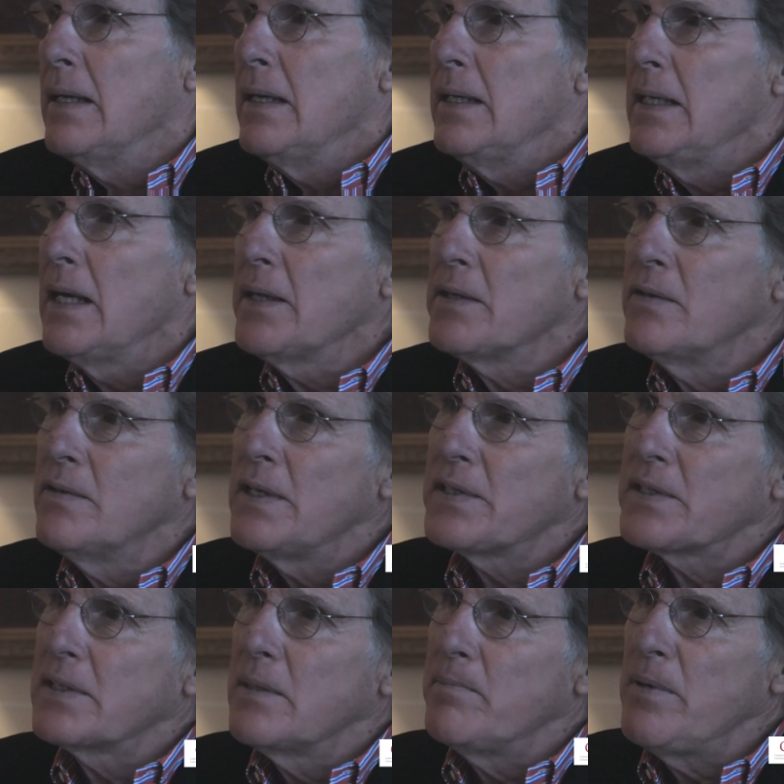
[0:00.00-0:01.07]
The other
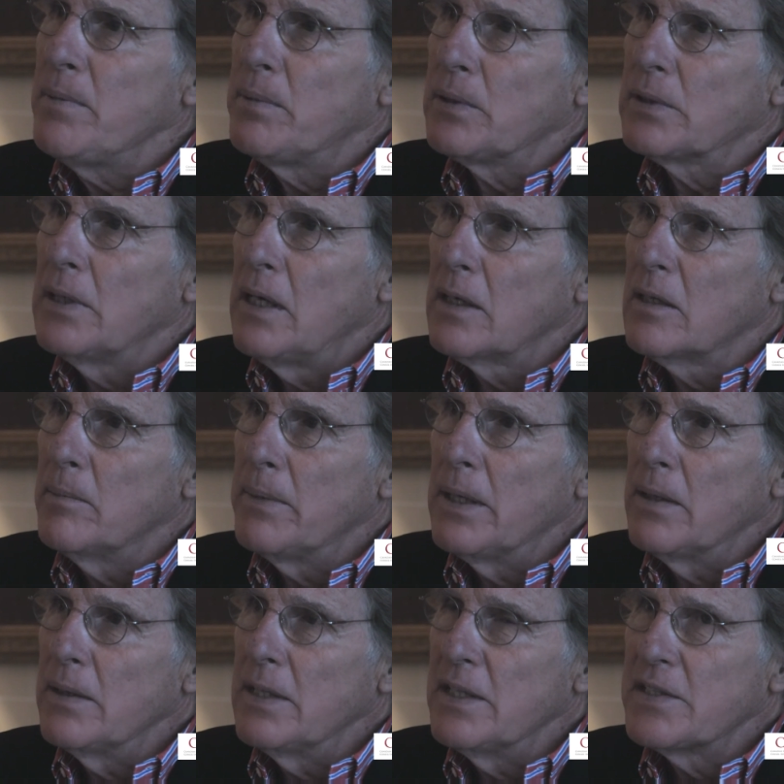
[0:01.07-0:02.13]
risk that people talk
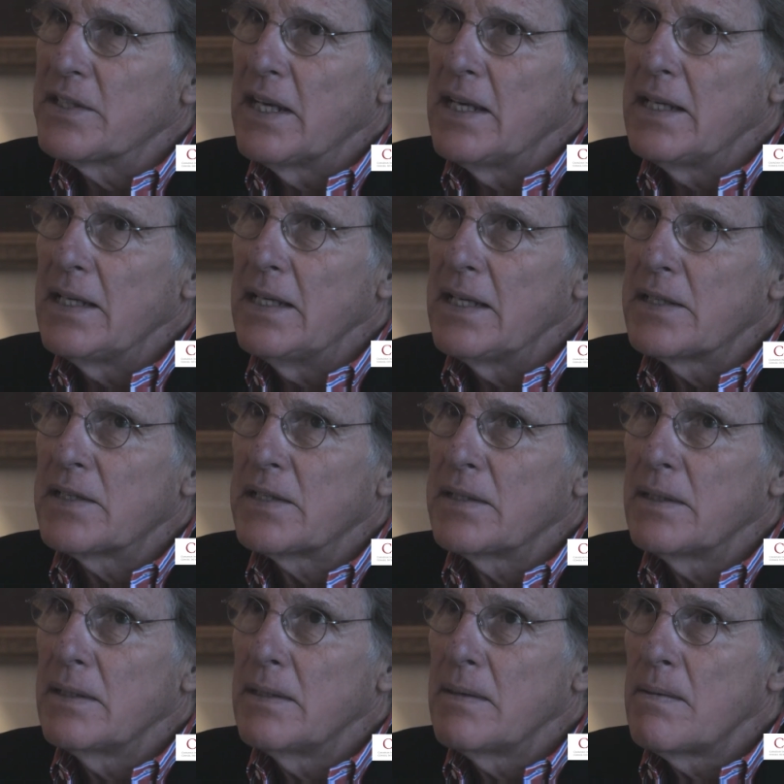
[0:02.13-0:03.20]
about is that it's
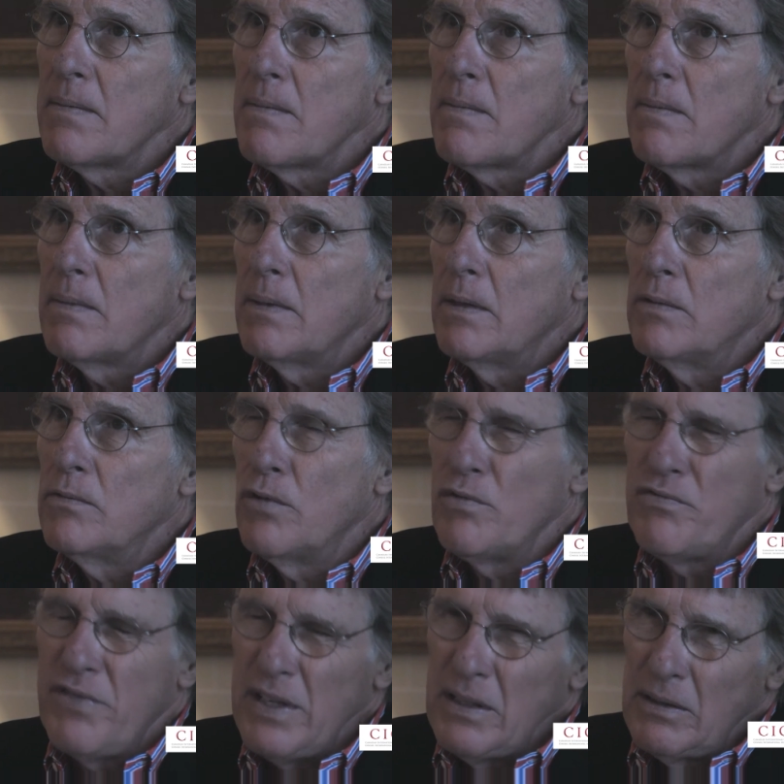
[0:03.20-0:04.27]

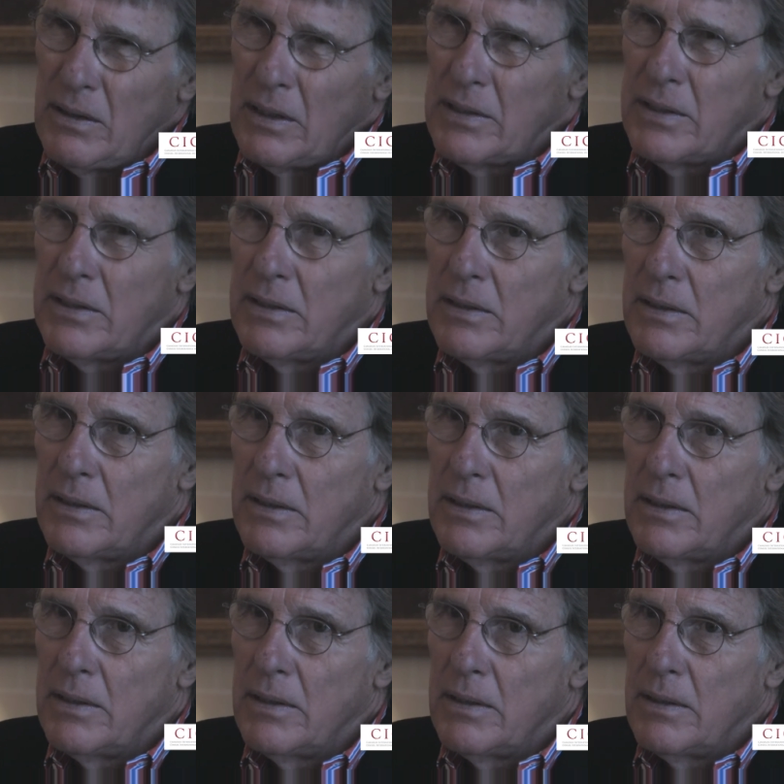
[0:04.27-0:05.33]
revealed
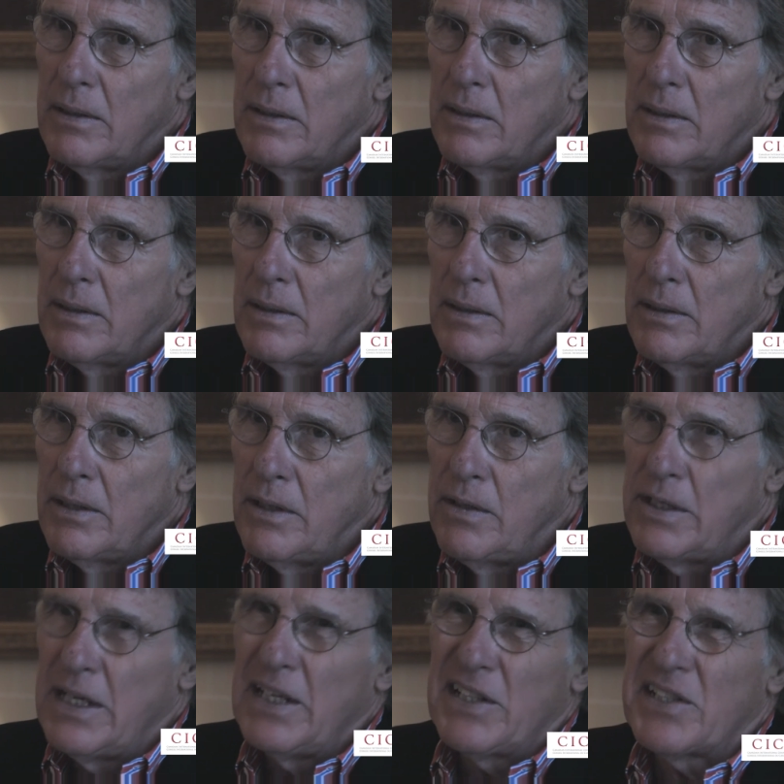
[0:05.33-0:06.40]
the
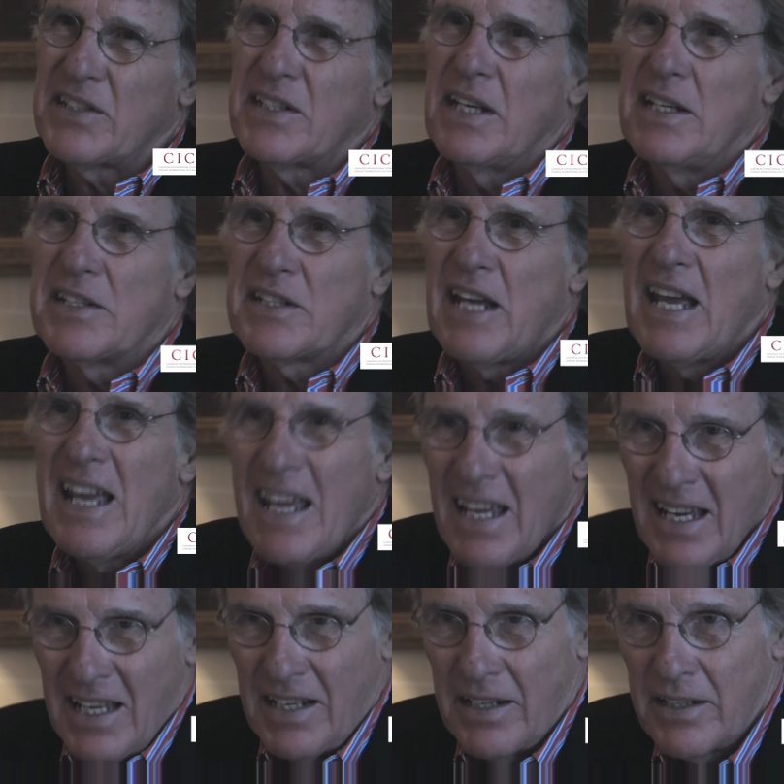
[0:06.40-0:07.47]
United States'
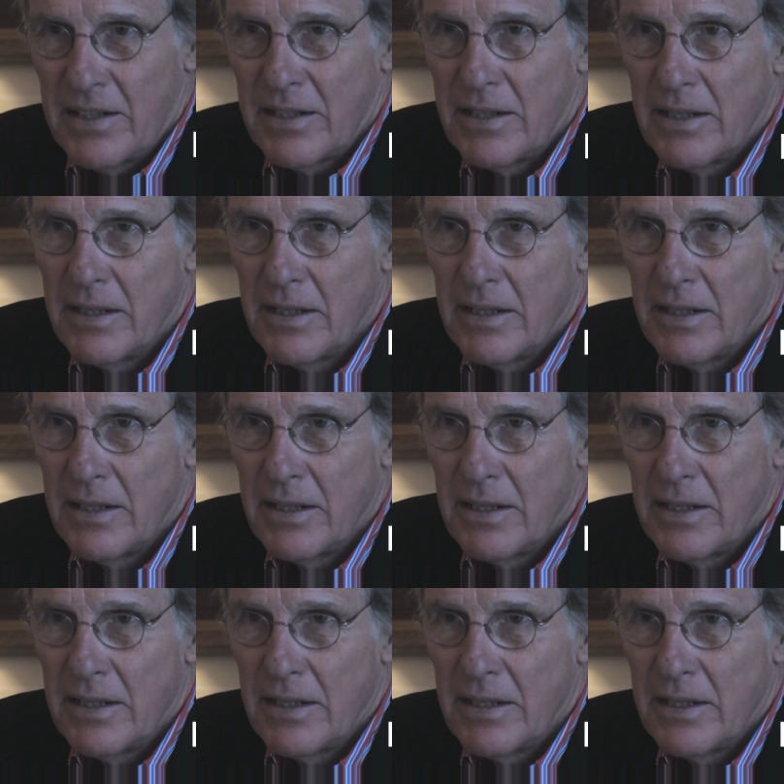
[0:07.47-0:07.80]
hand